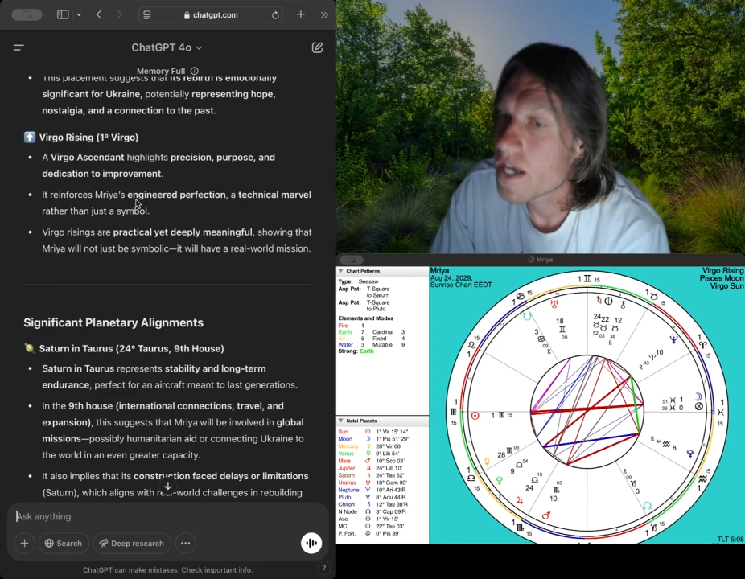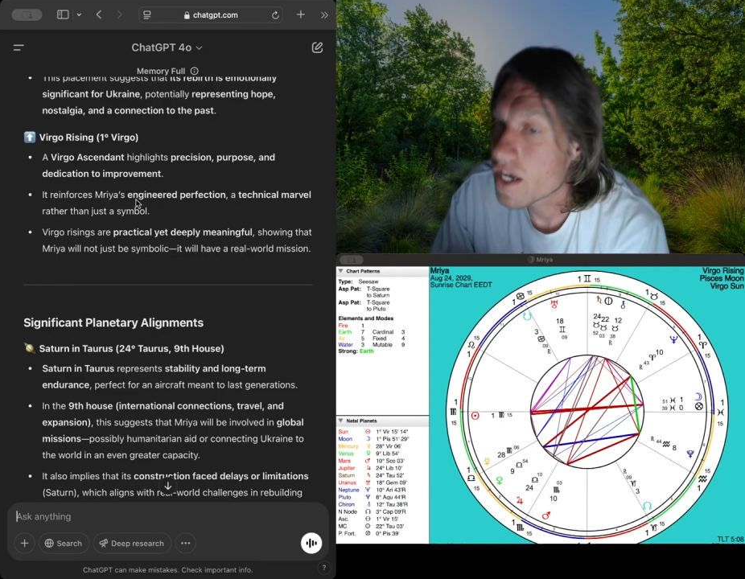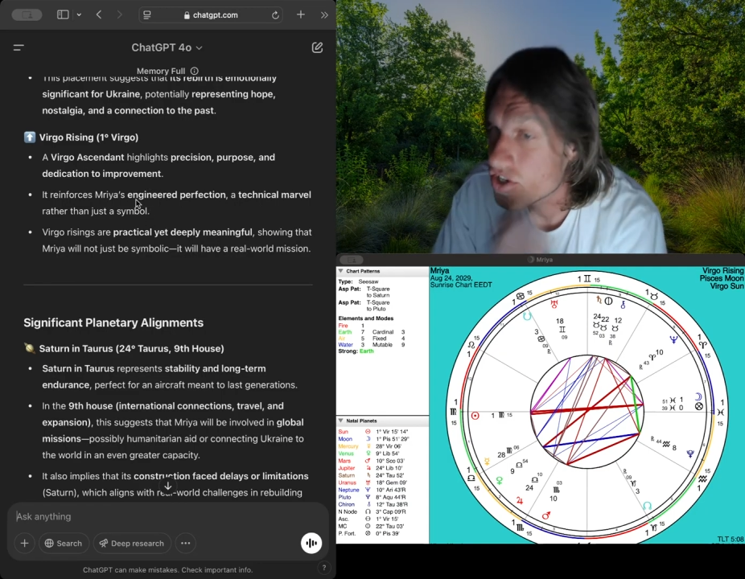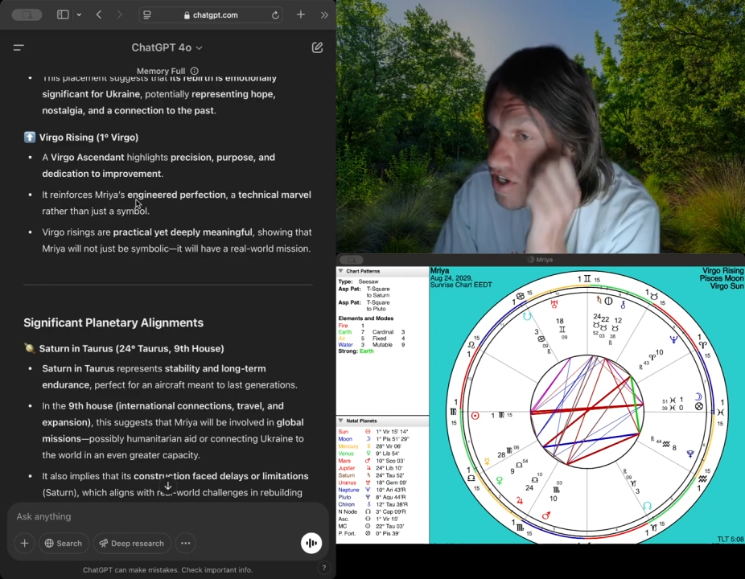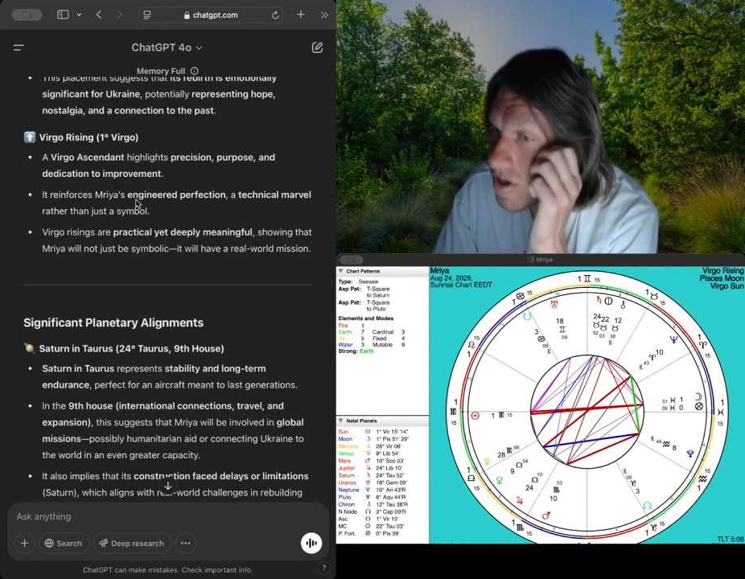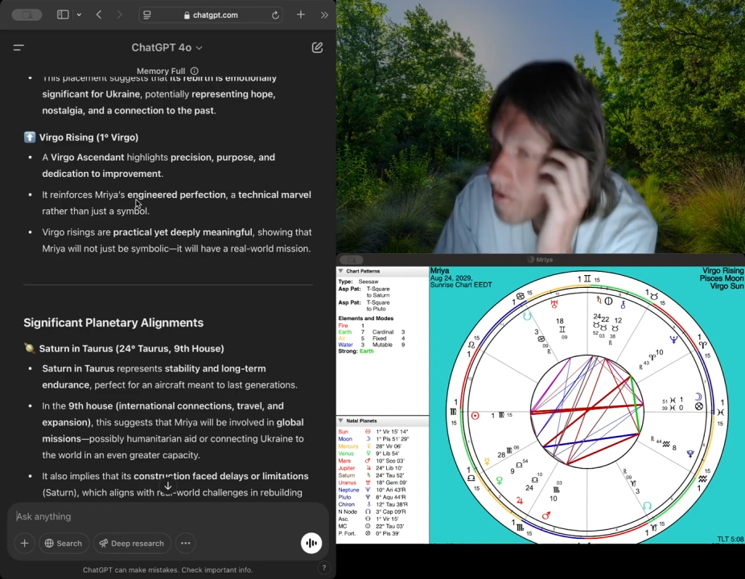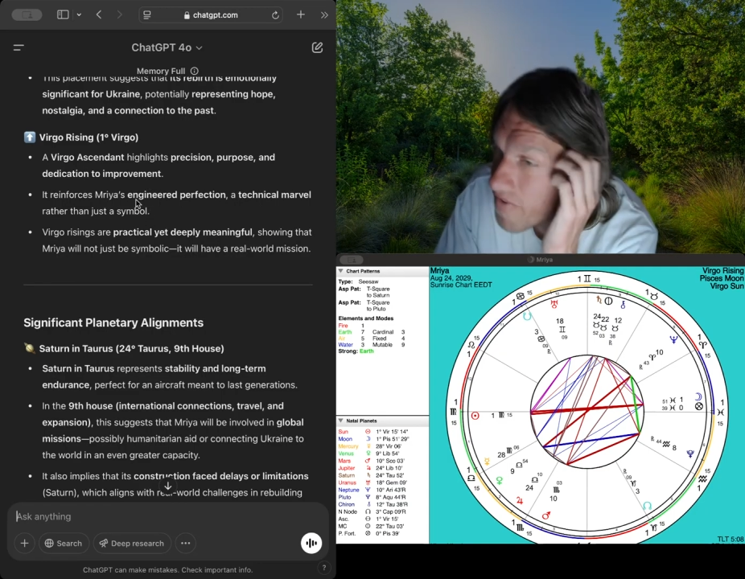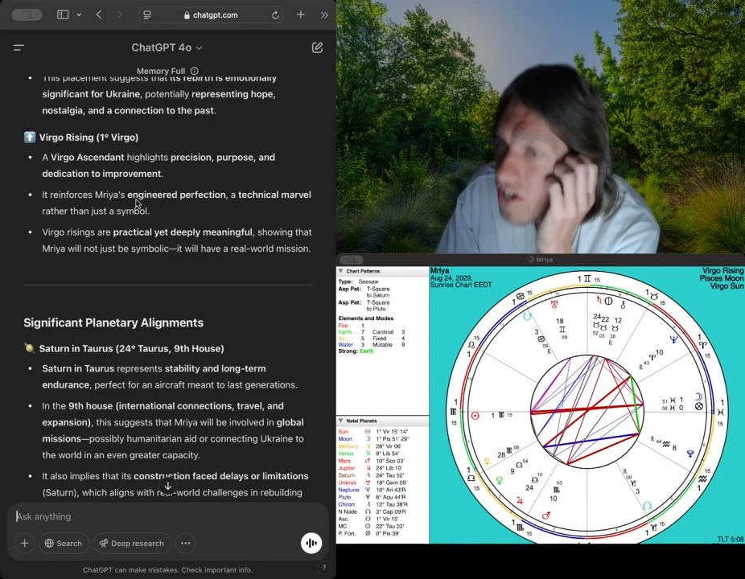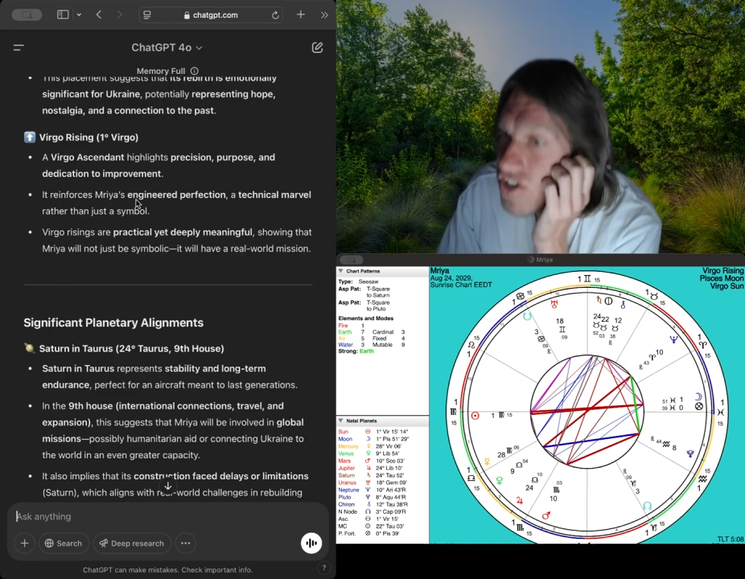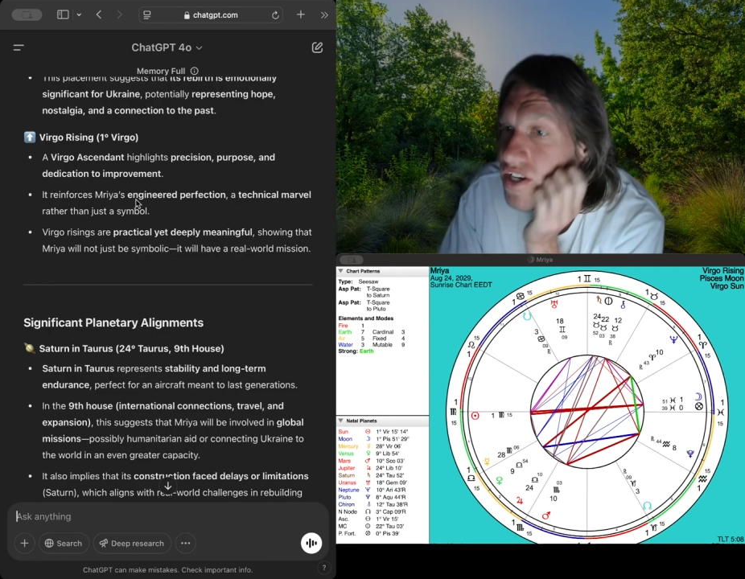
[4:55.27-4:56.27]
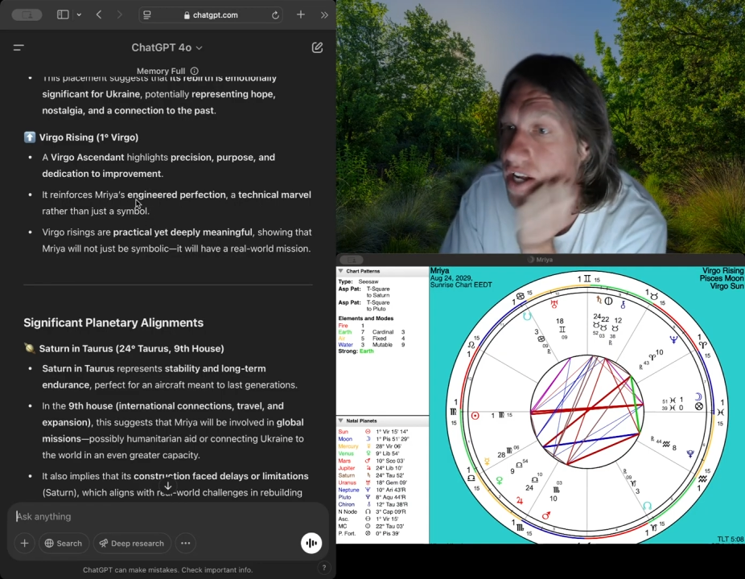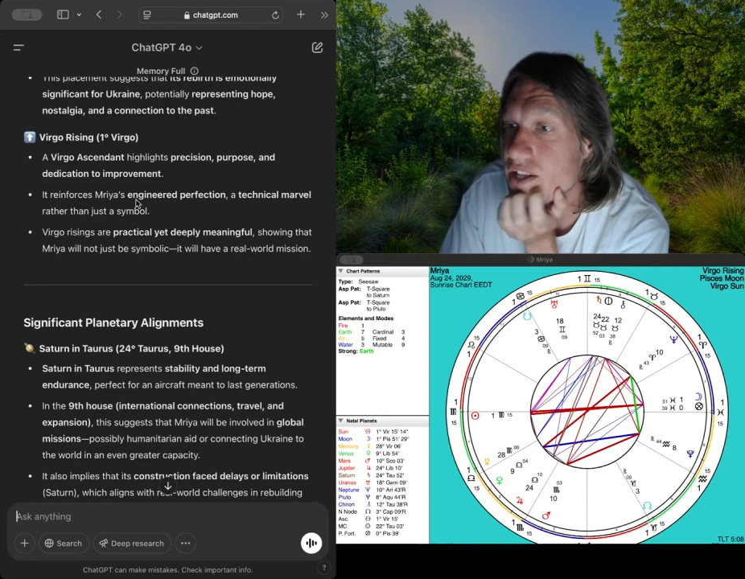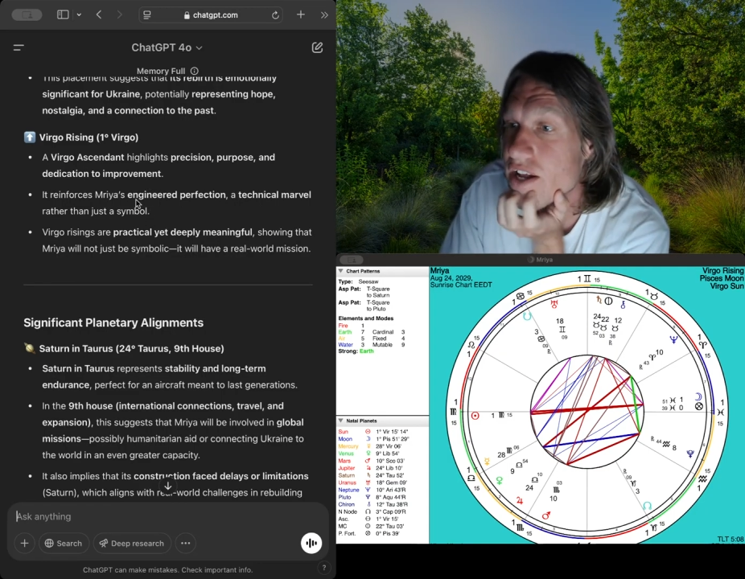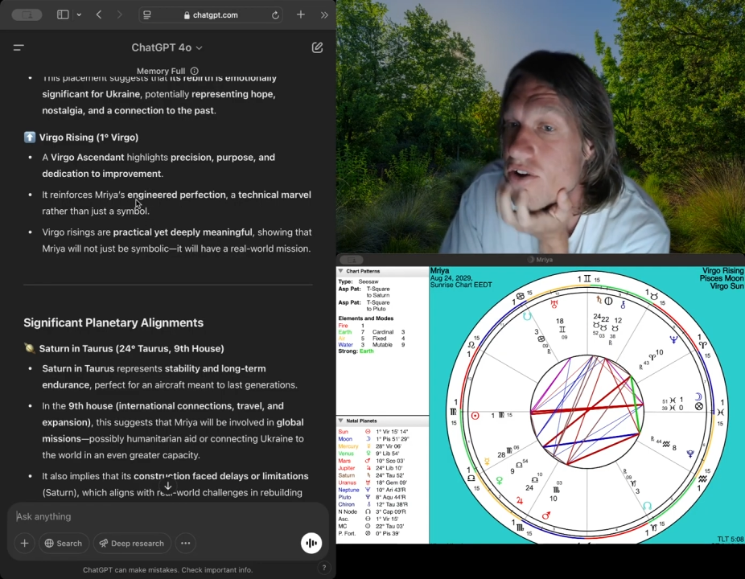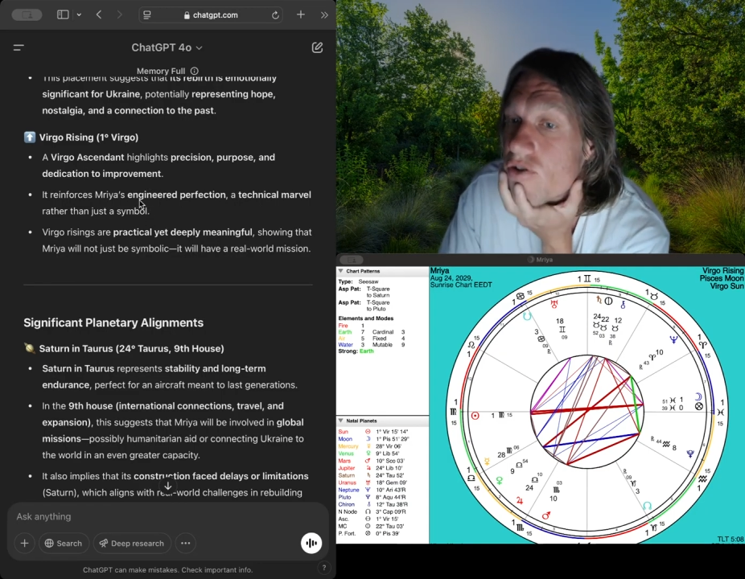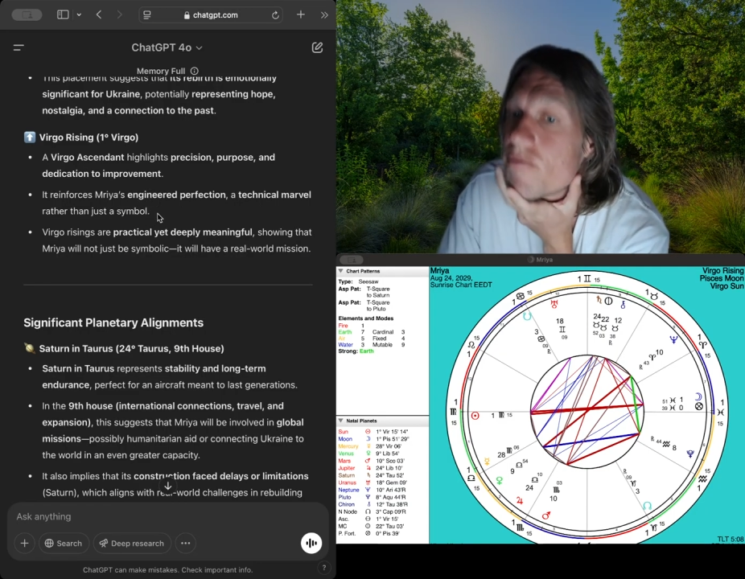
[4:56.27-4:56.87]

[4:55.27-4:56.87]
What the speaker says: Engineer perfection, a technical